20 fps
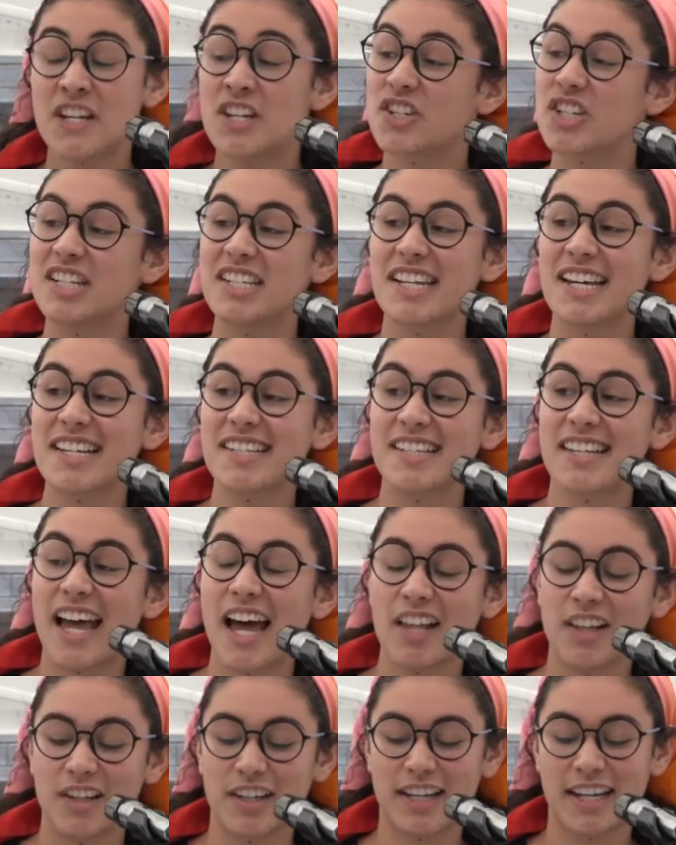She does
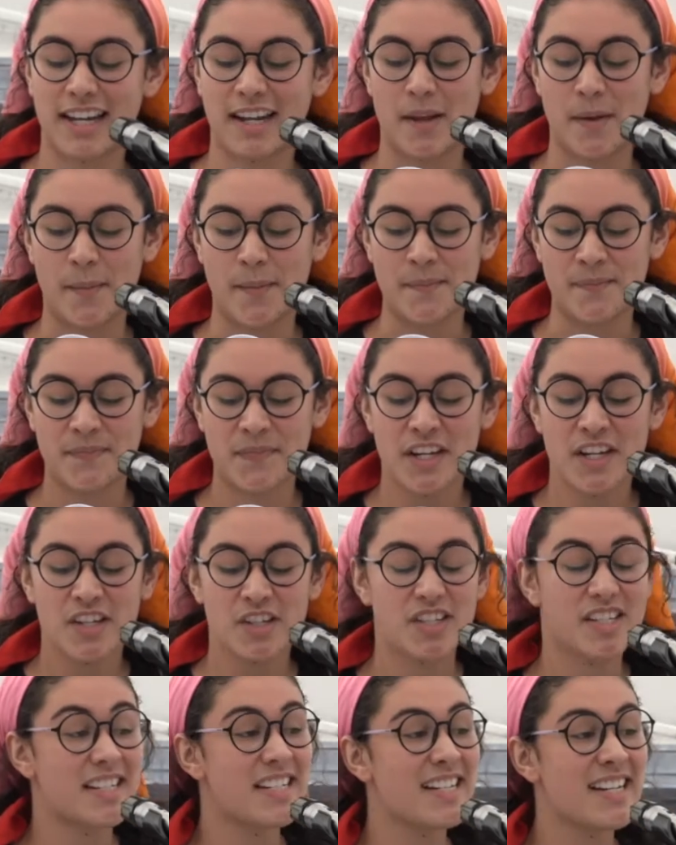not look at him.
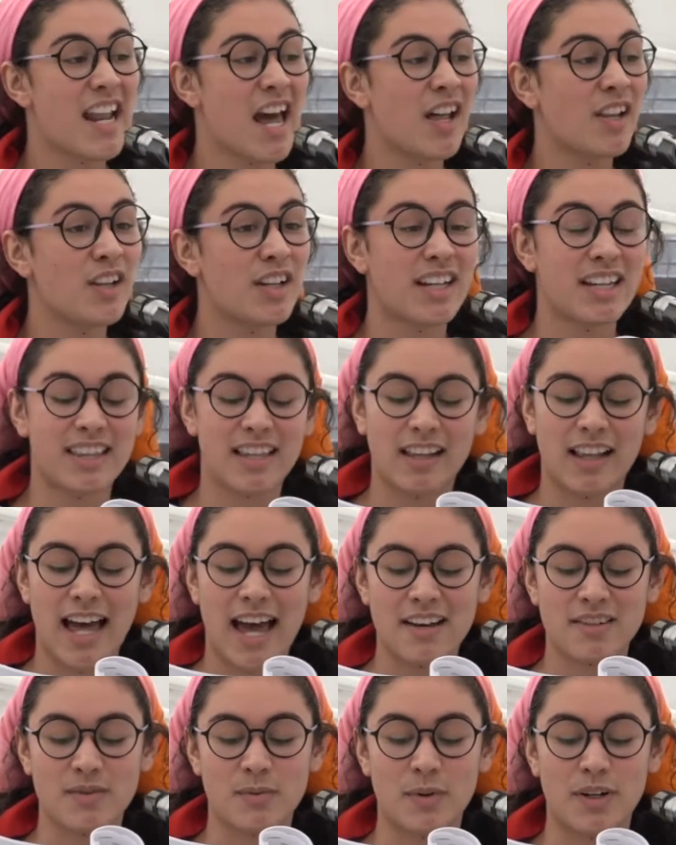She did not look at the
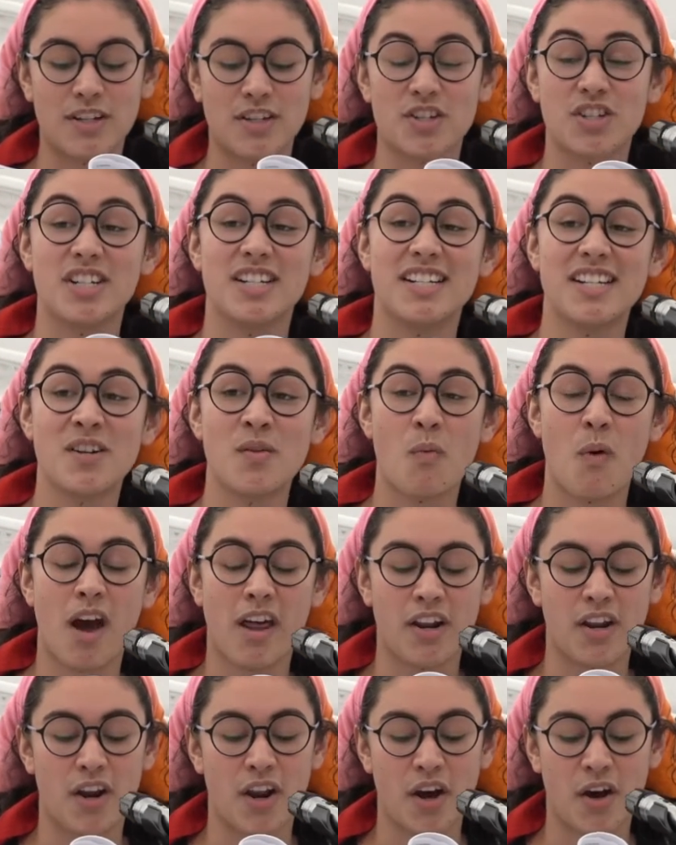last one. She didn't
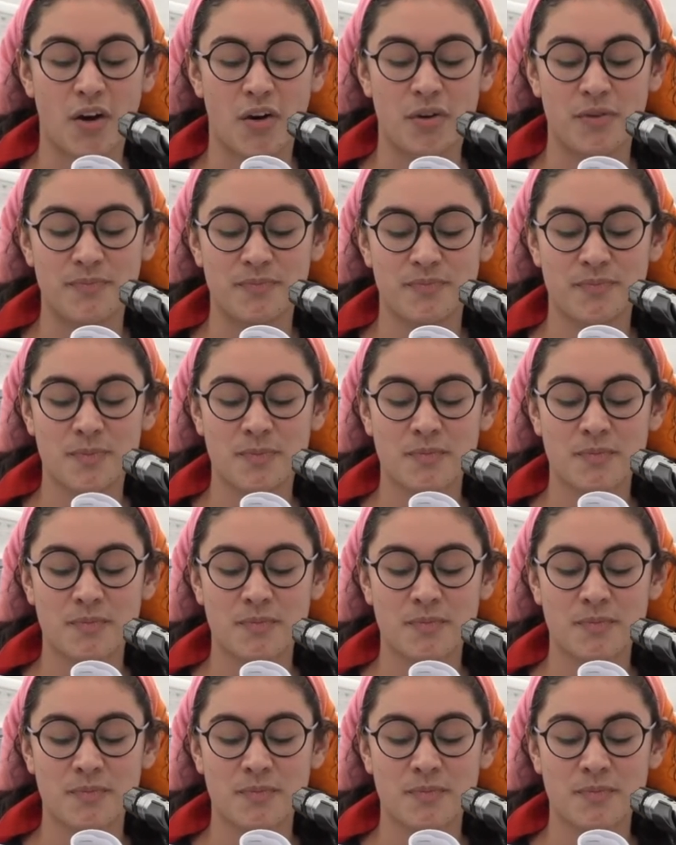want to know.